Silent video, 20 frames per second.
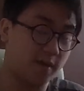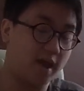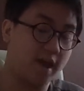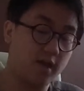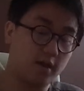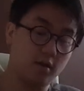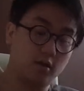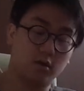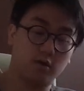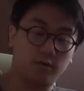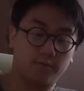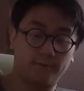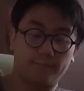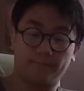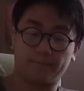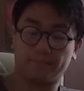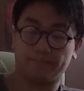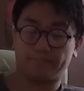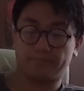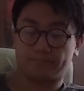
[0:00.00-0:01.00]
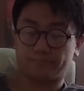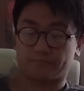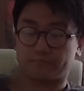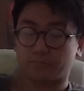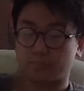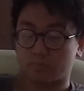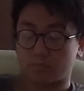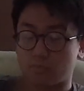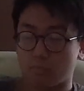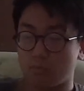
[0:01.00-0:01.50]
my head.
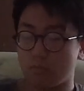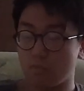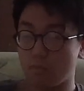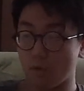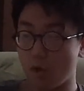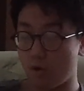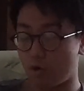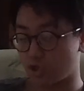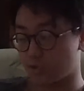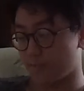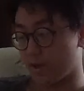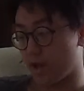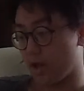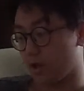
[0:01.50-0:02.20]
I lost my